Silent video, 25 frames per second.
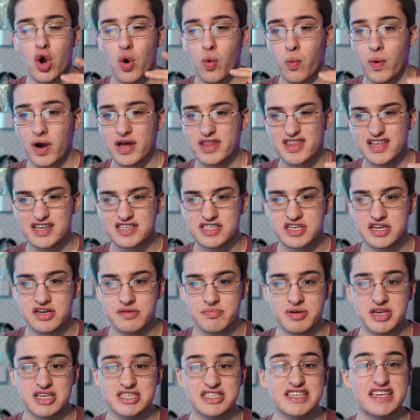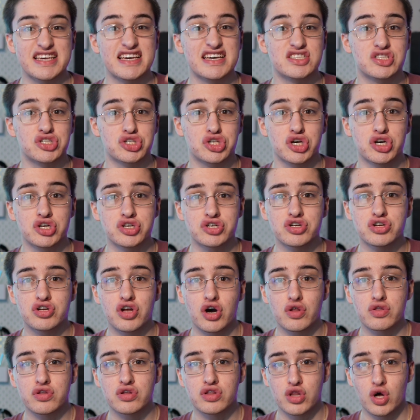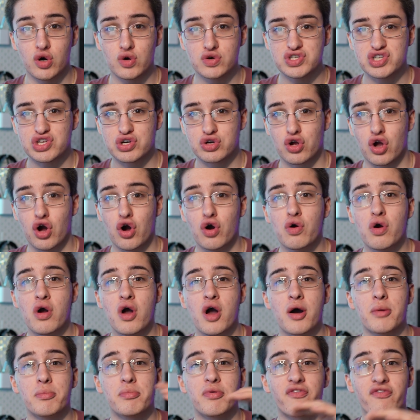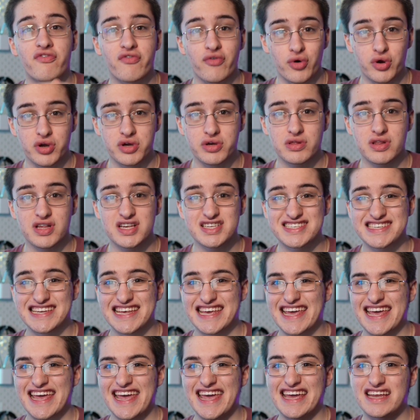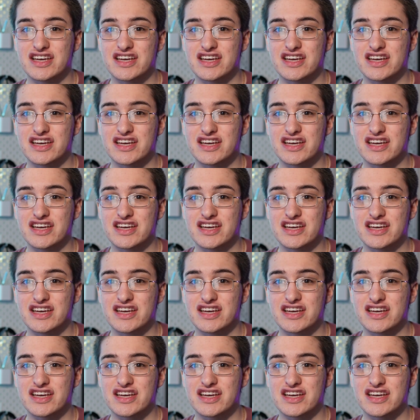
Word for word: When listing a P C, it's good to know the lowest you'll go before you list it,